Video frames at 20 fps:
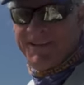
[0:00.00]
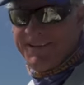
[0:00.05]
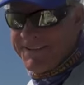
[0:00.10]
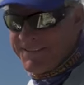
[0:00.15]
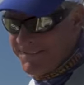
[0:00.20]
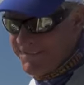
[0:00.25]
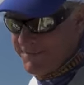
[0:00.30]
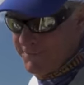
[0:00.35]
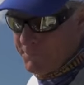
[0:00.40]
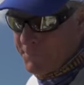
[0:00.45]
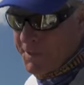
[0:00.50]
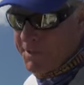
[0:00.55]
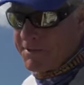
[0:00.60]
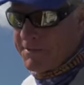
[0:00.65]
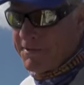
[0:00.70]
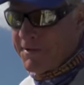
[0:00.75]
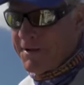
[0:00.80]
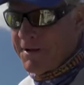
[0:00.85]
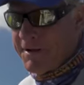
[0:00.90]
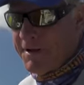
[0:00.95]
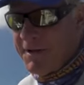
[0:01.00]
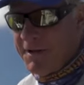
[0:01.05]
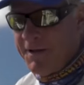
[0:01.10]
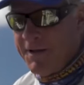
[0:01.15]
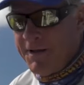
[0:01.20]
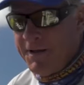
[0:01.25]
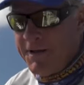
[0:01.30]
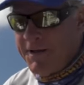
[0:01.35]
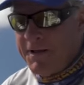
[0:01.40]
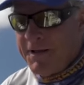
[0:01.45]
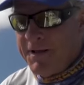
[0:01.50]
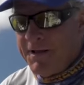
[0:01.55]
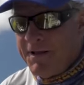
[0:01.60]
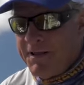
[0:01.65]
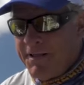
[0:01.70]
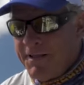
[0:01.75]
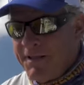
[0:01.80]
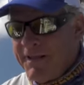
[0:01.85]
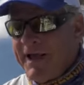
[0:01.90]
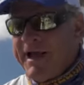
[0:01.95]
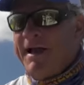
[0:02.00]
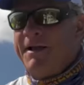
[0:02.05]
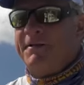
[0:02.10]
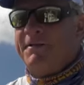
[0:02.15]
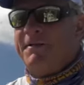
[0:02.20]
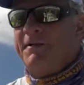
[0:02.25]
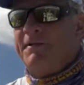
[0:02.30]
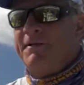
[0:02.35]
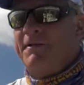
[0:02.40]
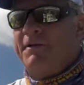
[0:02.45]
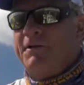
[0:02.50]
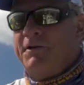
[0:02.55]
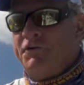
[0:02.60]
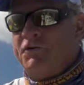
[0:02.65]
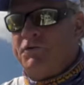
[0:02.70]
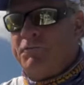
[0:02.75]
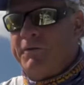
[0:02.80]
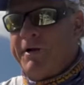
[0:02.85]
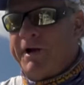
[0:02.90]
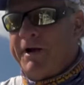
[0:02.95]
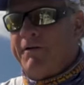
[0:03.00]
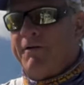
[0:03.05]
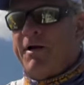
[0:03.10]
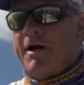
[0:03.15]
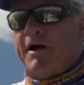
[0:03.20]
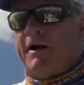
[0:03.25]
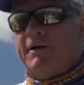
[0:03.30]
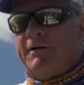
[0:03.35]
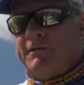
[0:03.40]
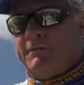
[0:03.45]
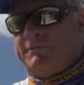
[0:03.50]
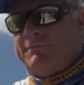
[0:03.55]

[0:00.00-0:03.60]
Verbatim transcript: it, but uh, that is your rig it right.